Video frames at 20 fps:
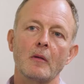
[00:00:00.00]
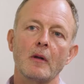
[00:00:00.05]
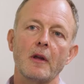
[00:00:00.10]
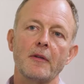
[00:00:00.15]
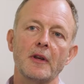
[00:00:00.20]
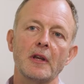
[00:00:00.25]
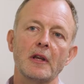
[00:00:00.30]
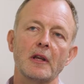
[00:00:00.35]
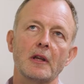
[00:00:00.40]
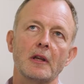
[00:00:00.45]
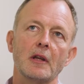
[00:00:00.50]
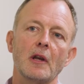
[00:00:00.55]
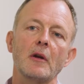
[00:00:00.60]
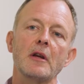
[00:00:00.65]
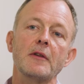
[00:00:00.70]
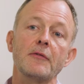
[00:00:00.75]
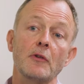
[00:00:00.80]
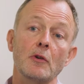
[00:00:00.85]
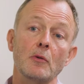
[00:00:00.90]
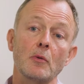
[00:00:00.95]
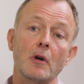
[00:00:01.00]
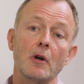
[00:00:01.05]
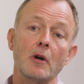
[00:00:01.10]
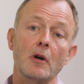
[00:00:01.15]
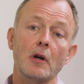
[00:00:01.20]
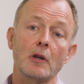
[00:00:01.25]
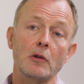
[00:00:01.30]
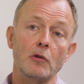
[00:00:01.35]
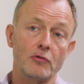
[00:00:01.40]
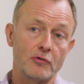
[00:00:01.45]
I think, you know, if you
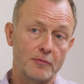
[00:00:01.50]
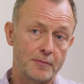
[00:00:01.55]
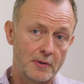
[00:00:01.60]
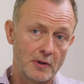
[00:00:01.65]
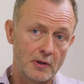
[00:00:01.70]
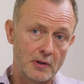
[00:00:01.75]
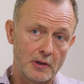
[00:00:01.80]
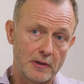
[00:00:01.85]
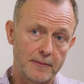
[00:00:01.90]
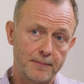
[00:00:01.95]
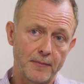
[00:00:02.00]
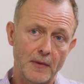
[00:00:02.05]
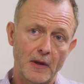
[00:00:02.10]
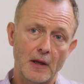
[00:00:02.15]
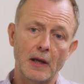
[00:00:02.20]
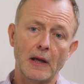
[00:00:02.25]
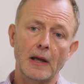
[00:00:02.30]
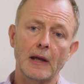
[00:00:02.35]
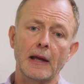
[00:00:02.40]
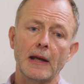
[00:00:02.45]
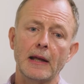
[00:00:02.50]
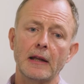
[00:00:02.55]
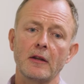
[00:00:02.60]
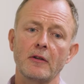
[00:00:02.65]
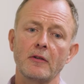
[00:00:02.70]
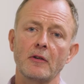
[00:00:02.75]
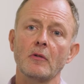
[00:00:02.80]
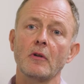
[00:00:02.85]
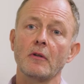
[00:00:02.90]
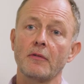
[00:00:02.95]
are an entrepreneur
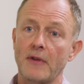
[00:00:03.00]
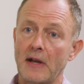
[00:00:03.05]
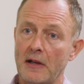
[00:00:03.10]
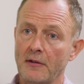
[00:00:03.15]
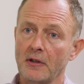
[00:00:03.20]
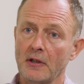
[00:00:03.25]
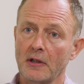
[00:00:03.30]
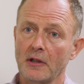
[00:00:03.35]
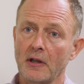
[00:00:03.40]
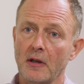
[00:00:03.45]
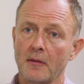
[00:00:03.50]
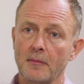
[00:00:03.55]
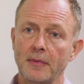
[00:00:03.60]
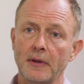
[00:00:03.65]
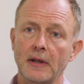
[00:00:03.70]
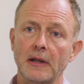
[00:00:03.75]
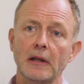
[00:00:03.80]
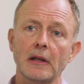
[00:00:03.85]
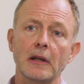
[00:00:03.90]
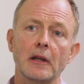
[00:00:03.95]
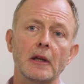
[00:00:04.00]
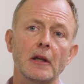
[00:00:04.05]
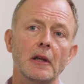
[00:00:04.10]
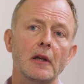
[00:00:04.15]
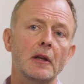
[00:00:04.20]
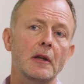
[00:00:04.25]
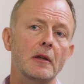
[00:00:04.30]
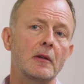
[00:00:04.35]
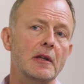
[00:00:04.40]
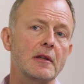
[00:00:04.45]
and you are founding a company,
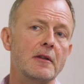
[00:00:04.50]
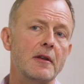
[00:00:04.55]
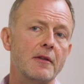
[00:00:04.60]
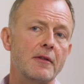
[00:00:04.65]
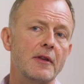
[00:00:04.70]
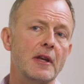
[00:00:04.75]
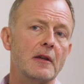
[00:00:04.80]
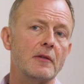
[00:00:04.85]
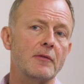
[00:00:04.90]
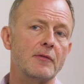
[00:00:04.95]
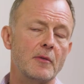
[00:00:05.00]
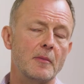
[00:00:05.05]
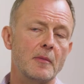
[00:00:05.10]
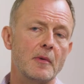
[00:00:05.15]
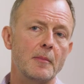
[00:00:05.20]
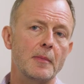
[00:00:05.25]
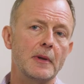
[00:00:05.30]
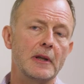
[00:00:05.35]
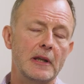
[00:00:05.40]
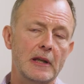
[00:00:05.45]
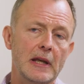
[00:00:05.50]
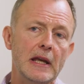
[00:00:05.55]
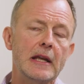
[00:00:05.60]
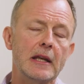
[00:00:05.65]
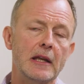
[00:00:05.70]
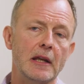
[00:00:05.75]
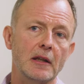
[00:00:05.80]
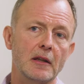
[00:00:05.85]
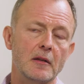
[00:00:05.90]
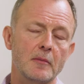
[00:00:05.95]
you need to think from the
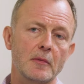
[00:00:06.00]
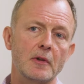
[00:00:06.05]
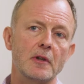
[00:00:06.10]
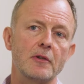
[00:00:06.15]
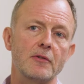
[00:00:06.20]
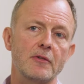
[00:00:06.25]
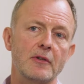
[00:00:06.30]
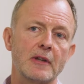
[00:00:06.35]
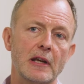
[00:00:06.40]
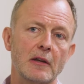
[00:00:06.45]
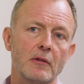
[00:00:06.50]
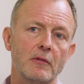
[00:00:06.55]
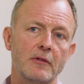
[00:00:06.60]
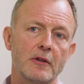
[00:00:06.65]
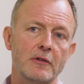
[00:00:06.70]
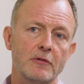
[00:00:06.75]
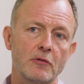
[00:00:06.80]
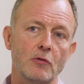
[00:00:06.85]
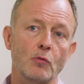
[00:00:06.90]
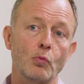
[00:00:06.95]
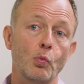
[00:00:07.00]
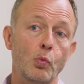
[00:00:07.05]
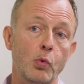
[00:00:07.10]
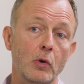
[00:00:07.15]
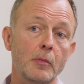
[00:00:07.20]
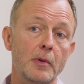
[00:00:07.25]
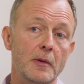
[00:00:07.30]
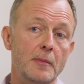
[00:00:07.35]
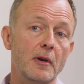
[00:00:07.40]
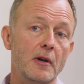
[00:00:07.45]
beginning that mergers and acquisitions
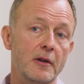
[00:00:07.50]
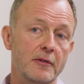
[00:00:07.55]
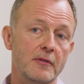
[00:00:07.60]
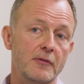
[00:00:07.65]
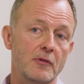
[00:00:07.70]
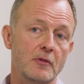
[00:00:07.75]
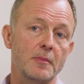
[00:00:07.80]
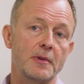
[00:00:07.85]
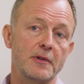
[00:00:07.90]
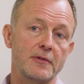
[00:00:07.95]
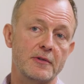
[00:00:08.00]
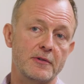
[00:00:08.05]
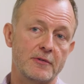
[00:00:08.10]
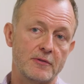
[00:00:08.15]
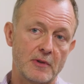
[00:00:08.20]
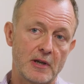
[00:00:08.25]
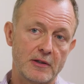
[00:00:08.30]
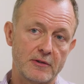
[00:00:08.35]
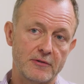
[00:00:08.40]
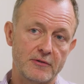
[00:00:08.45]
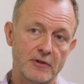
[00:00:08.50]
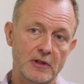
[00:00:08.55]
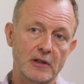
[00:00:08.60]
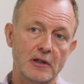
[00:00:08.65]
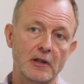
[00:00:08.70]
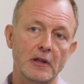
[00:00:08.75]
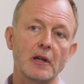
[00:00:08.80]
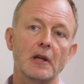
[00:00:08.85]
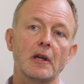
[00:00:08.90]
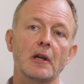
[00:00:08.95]
will be part of your business strategy,
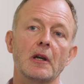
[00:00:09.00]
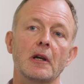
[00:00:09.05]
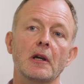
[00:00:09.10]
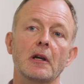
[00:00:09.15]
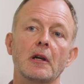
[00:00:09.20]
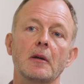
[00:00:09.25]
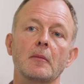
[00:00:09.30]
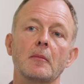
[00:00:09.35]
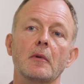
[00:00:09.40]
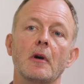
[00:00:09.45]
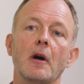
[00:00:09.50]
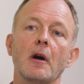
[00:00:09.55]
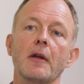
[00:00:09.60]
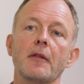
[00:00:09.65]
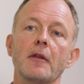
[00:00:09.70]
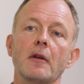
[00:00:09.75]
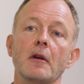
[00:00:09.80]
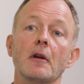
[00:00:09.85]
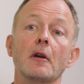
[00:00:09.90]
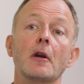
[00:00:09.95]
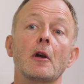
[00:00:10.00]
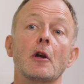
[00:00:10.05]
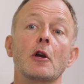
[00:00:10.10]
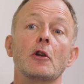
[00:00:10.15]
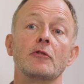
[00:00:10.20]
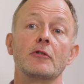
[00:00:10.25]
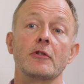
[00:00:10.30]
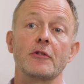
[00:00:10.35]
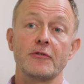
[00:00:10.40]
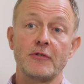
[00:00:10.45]
either
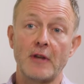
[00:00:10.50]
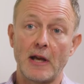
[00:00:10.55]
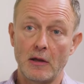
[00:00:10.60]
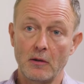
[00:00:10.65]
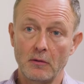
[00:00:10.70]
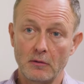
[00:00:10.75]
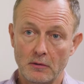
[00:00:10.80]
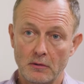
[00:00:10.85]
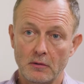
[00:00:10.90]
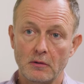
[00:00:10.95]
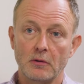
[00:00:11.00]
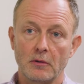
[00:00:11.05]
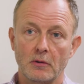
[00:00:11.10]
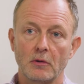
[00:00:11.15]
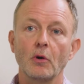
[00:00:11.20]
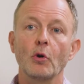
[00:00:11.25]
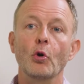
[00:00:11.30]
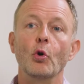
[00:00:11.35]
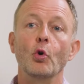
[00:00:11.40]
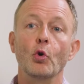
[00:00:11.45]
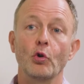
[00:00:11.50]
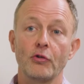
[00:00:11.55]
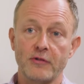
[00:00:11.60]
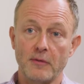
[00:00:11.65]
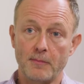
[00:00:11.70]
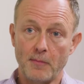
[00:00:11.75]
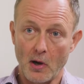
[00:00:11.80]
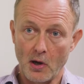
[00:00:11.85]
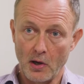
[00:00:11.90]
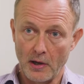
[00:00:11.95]
to sell or
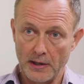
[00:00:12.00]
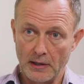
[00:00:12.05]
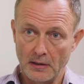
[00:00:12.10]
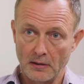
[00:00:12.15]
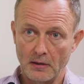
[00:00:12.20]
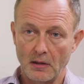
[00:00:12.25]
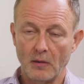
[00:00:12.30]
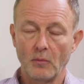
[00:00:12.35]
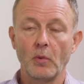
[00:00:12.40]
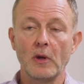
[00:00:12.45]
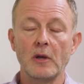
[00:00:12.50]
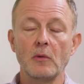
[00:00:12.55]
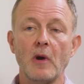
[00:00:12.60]
to buy. And we